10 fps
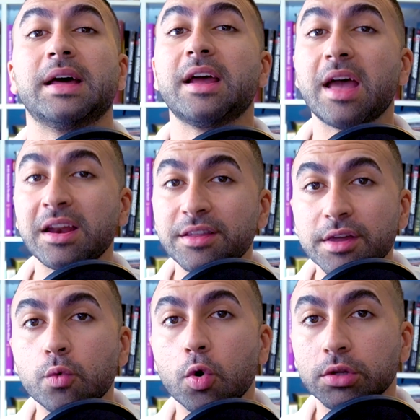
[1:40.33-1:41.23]
that
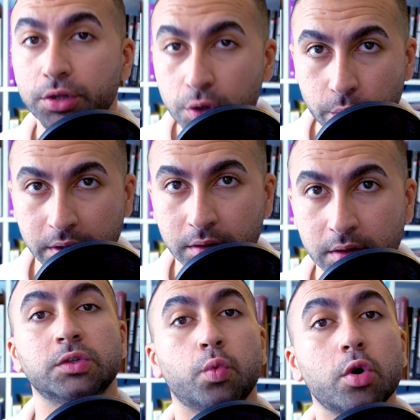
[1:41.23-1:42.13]
anything worth doing
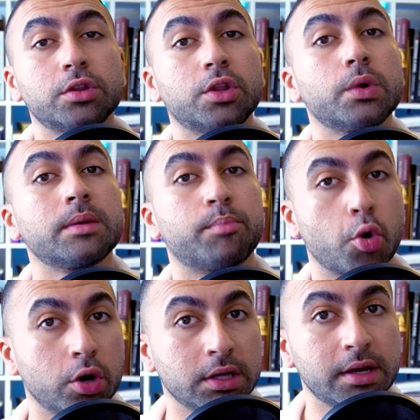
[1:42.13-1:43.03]
is worth doing
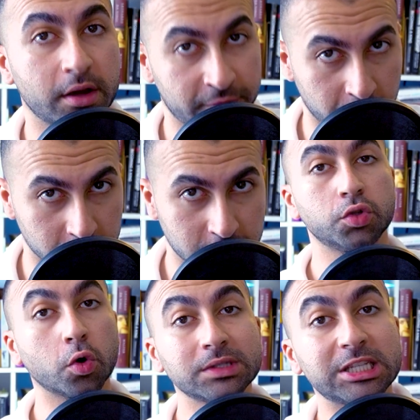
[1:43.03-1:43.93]
poorly at first.
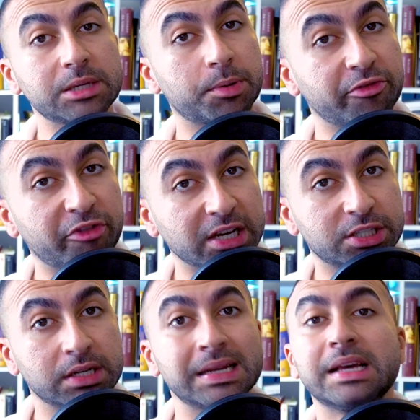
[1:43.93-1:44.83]
Don't seek
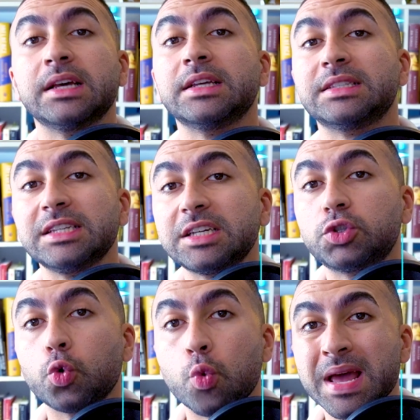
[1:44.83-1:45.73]
perfection, seek
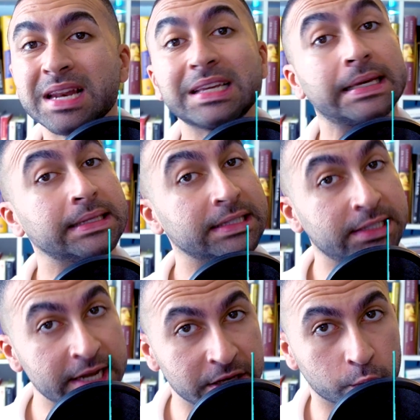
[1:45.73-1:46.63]
to win
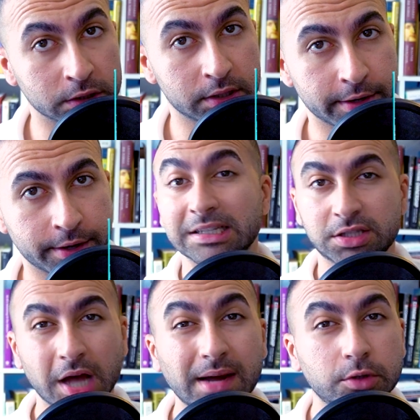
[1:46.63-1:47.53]
continuously. It's
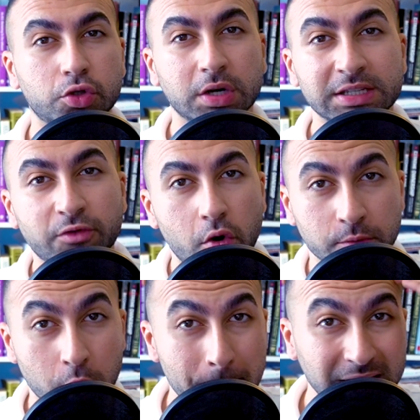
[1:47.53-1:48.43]
time to transform
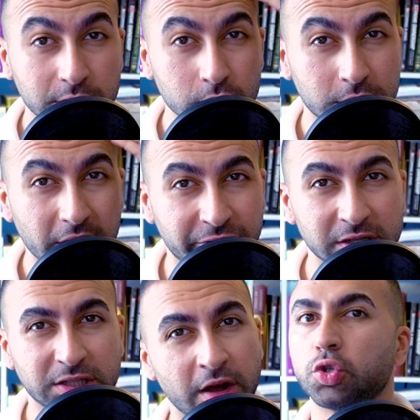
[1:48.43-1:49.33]
your mental
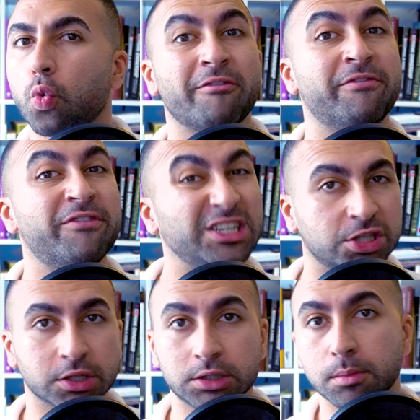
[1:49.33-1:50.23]
toughness to a
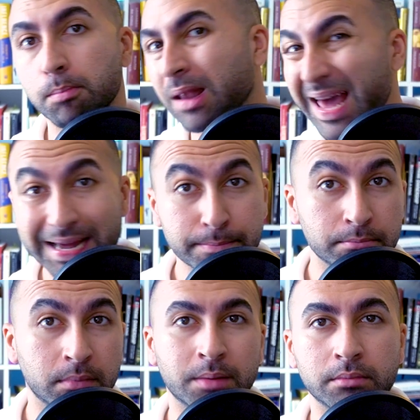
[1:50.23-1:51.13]
vicious black
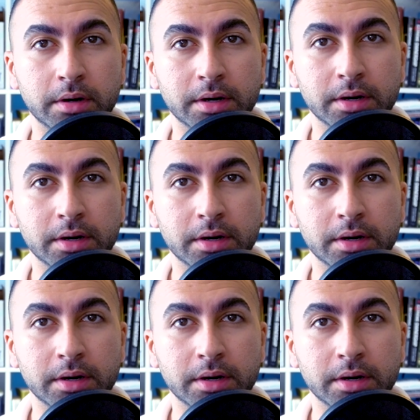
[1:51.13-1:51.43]
mamba.